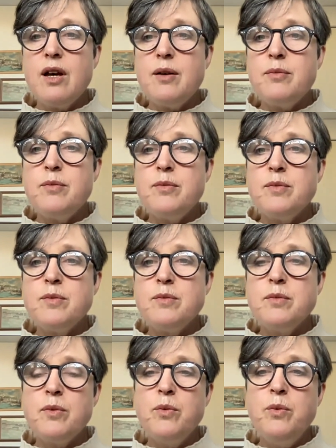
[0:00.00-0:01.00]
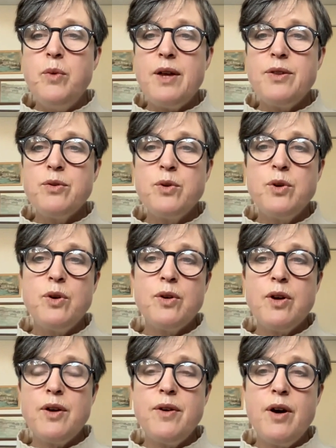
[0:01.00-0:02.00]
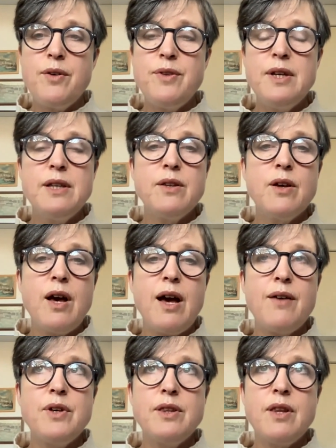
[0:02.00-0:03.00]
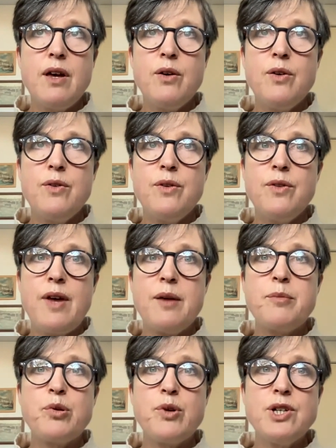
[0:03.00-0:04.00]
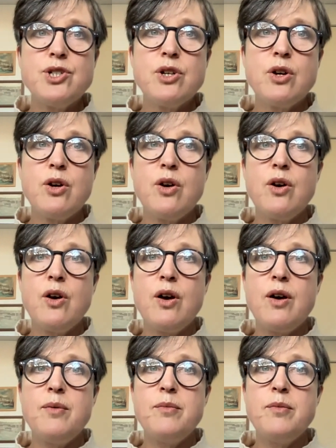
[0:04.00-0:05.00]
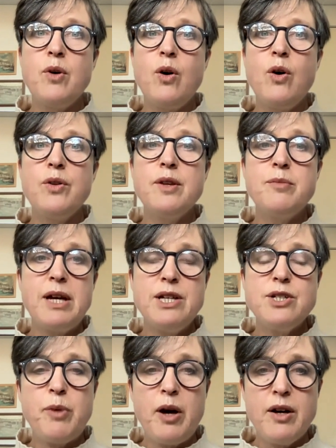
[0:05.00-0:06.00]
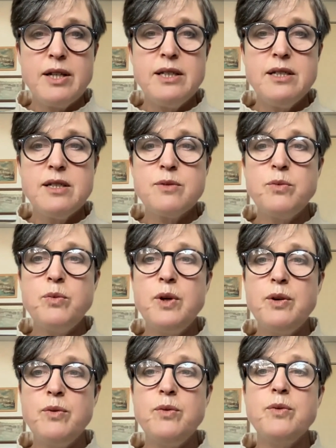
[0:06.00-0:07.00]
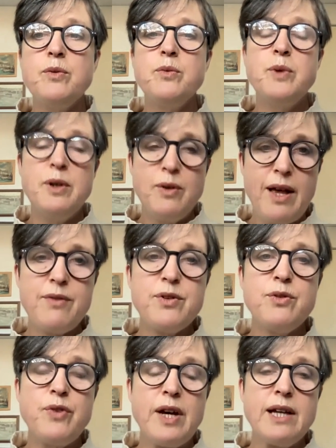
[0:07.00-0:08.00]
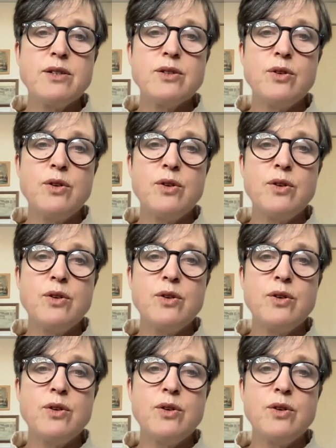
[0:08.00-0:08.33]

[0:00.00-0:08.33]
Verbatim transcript: Um, Whether or not, I, I think having the, that pressure um, on the major parties will will have an effect